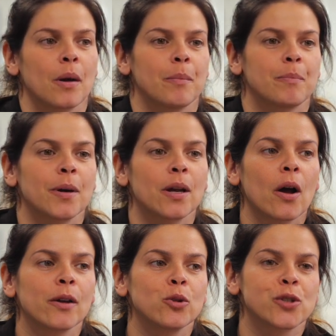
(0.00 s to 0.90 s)
But
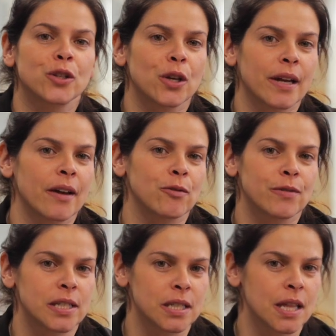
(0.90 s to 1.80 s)
I also don't have a
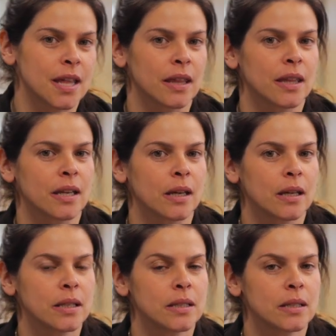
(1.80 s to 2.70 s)
reason to think that it
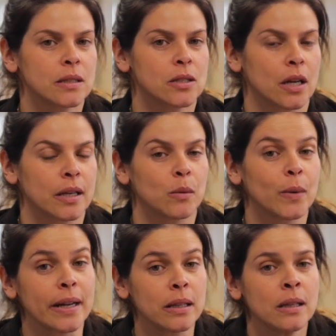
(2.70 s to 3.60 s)
certainly
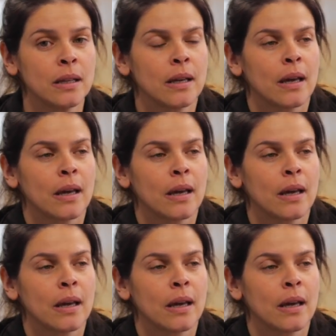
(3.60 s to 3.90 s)
will.